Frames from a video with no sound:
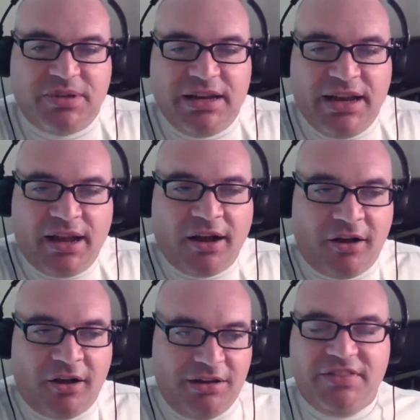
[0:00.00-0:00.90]
but not
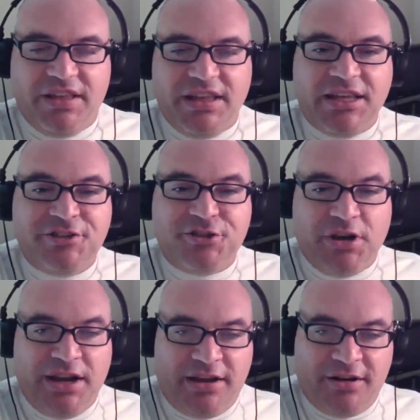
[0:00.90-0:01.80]
all of the
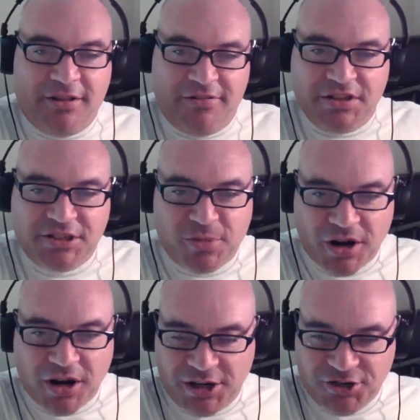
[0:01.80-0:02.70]
history, not all of the
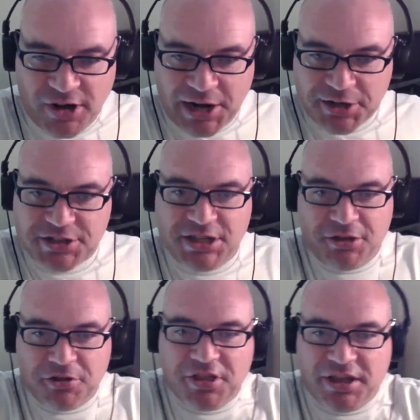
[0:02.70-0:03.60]
smart contracts and
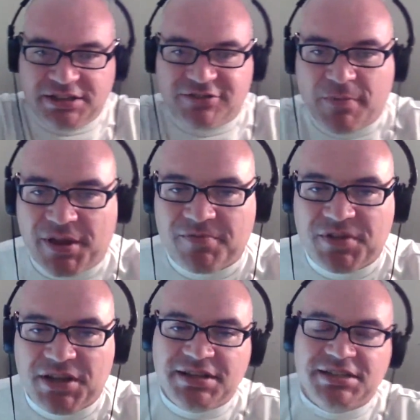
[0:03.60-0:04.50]
other things from the
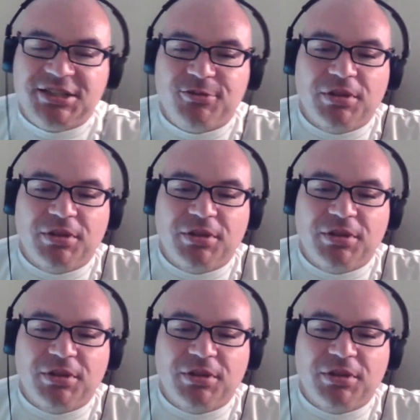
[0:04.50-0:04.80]
ETC